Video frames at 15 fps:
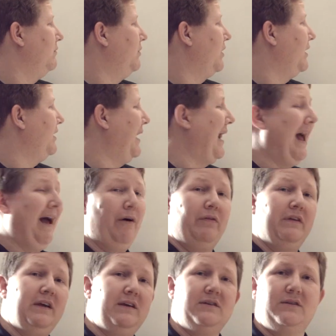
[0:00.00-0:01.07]
looking at how
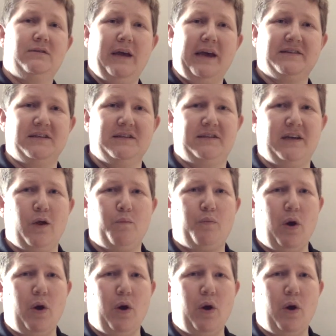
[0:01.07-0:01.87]
these SSL